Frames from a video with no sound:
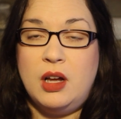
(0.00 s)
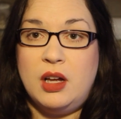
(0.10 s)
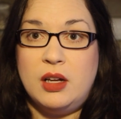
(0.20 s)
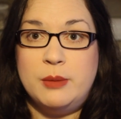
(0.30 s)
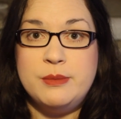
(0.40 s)

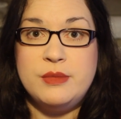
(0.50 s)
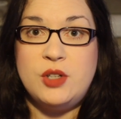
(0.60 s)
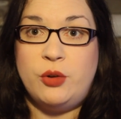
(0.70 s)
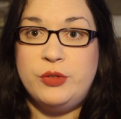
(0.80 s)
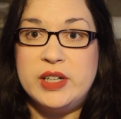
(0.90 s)
Um,
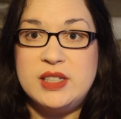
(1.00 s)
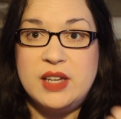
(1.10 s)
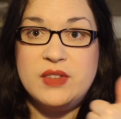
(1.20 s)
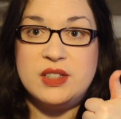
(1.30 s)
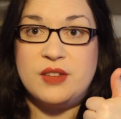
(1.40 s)
don't forget to
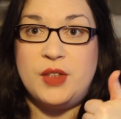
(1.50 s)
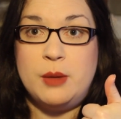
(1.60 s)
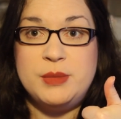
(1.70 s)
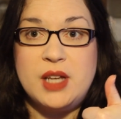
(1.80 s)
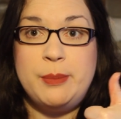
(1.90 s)
give this a
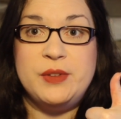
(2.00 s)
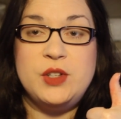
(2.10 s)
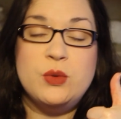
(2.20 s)
thumbs up if